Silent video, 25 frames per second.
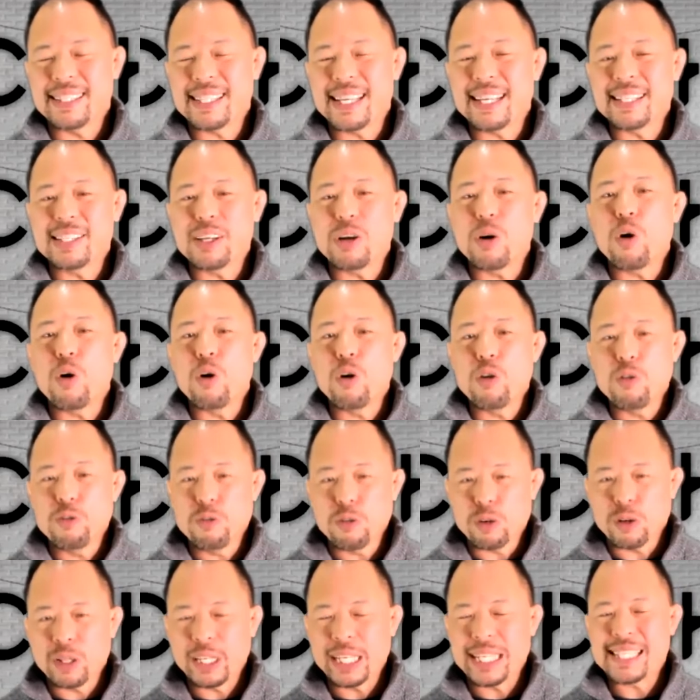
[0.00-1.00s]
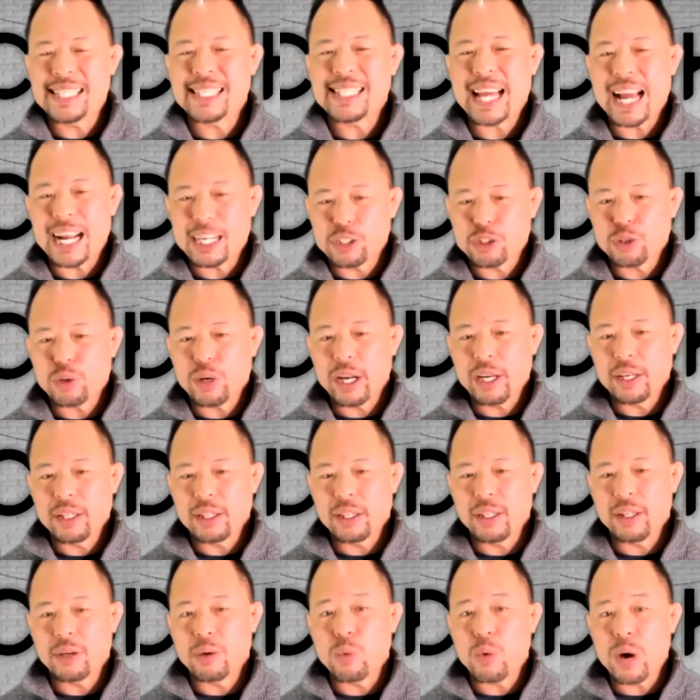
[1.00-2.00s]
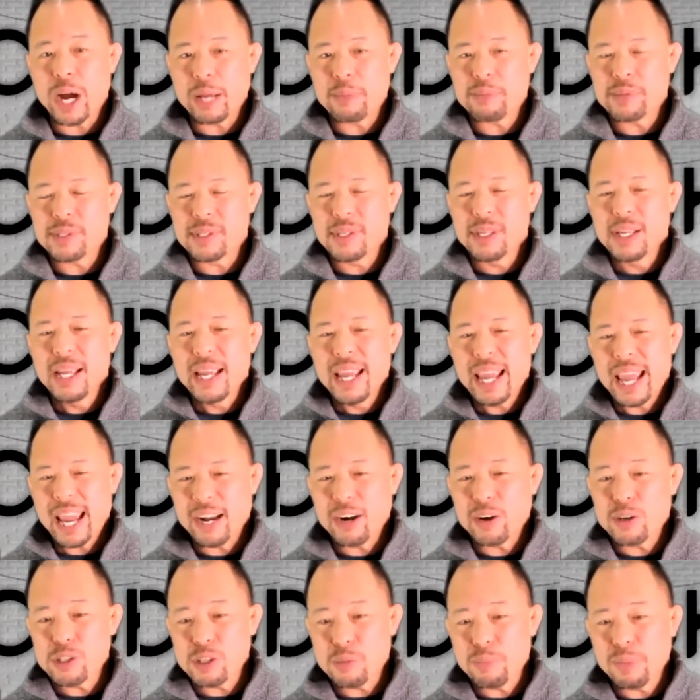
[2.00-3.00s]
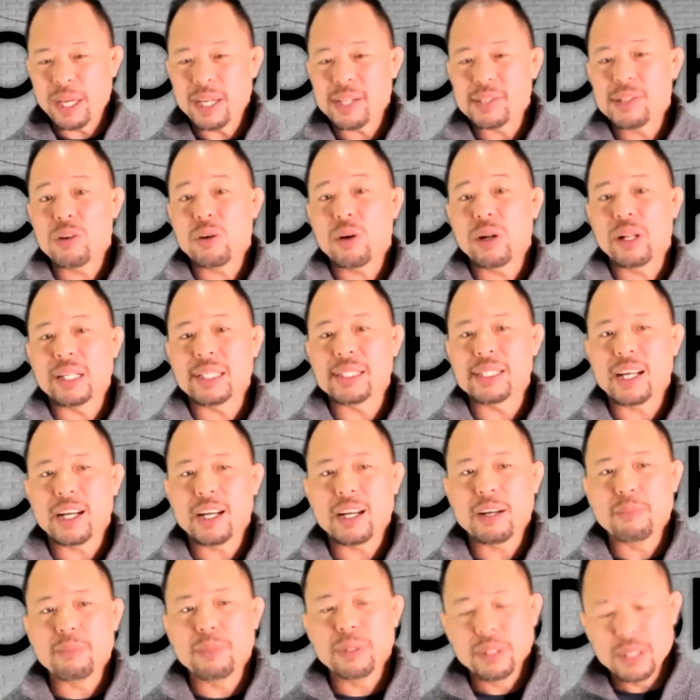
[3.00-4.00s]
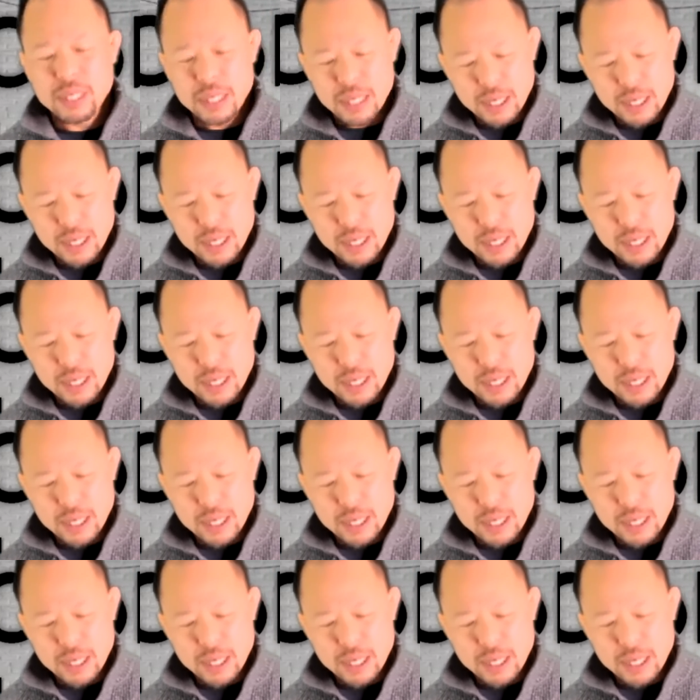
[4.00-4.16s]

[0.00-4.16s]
tend to overly saturate the wipes, and also because they're in a tub.